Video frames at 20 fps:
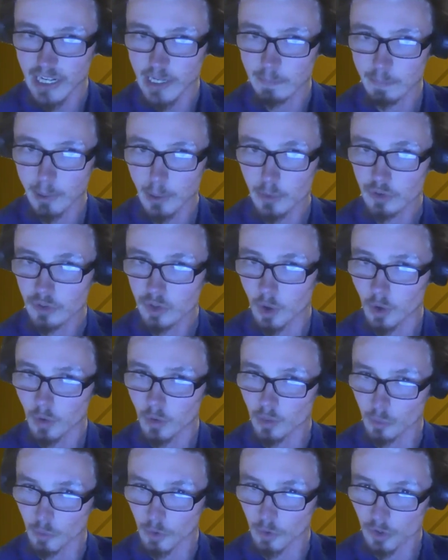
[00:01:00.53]
a
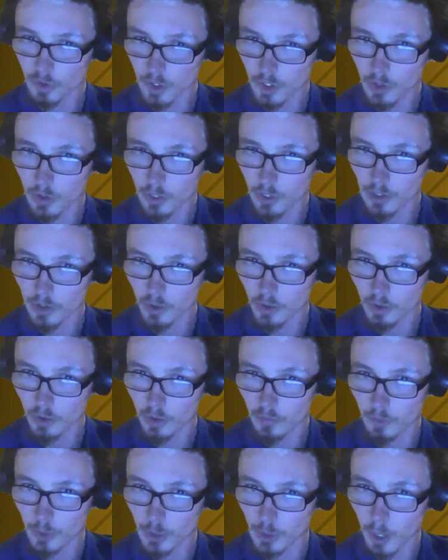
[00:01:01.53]
postdoctoral researcher in
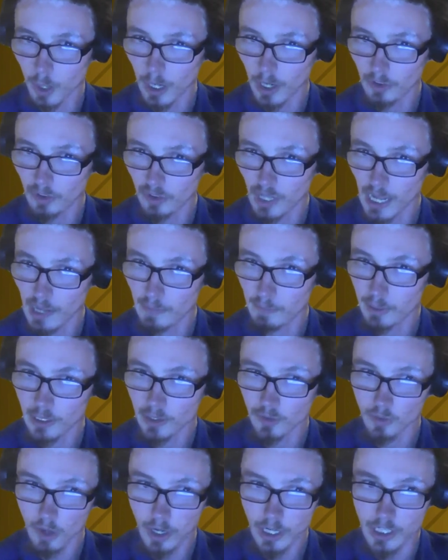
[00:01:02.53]
Dr. Fujiwara's lab
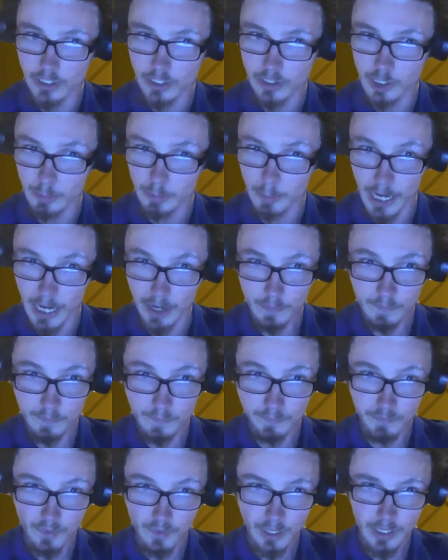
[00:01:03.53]
in RIKEN, Japan,
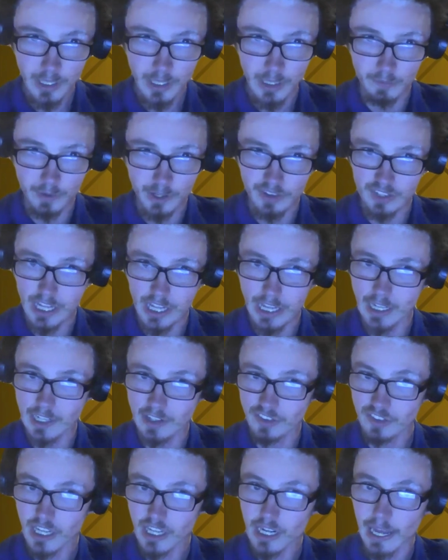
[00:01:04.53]

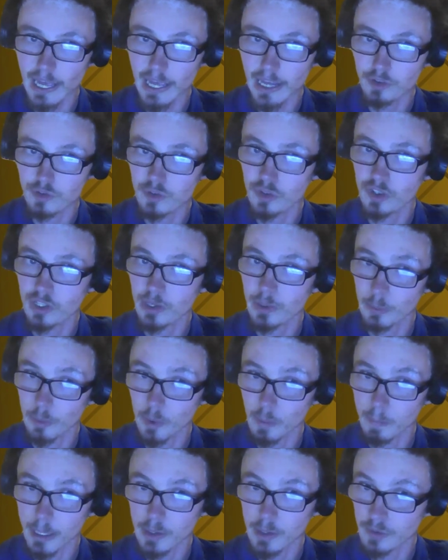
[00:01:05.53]
investigating skin
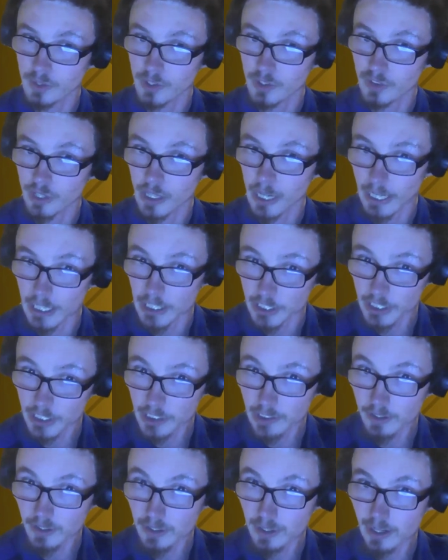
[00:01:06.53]
extracellular matrices and
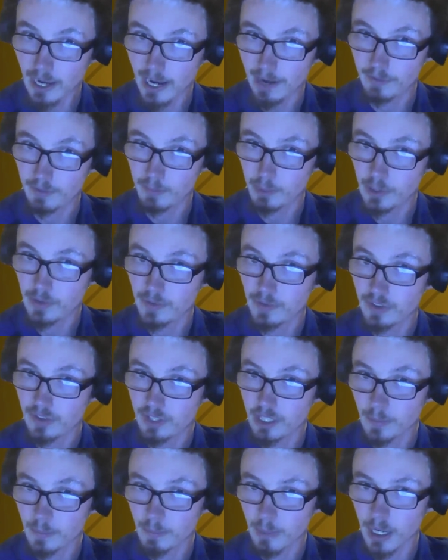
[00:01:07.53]
aging, after
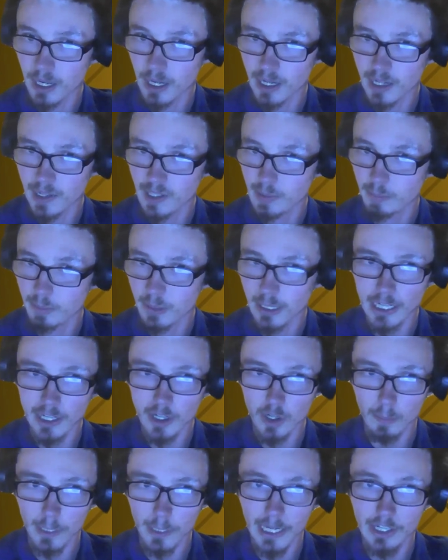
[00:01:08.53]
previously
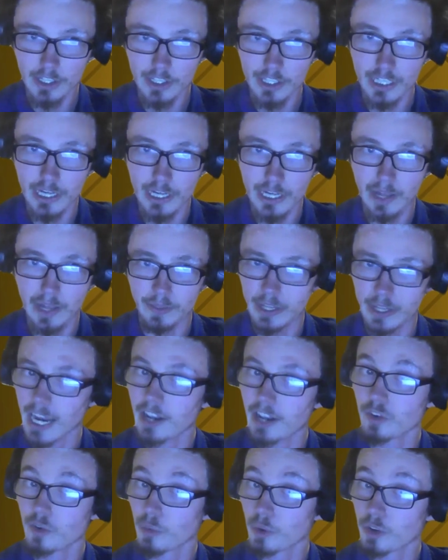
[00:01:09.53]
completing her PhD at the
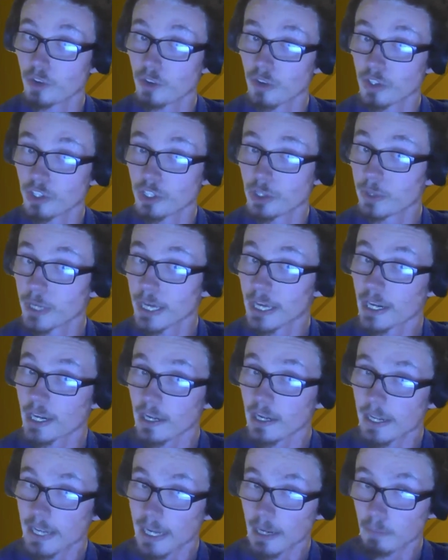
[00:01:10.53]
Cancer Research
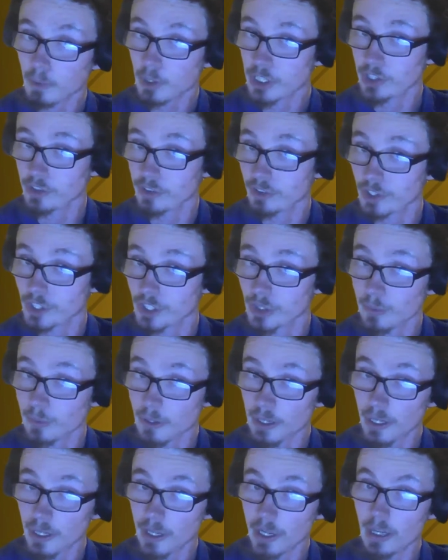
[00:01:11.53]
UK Cambridge
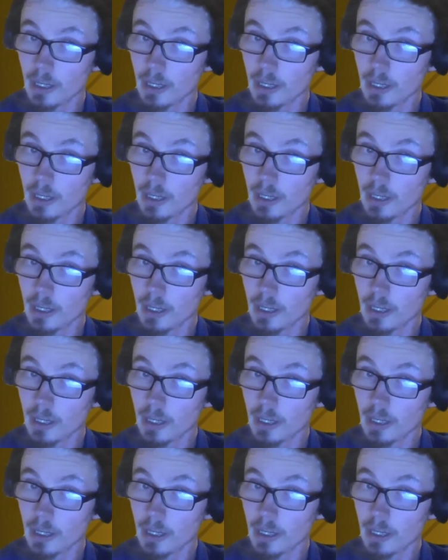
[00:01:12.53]
Institute,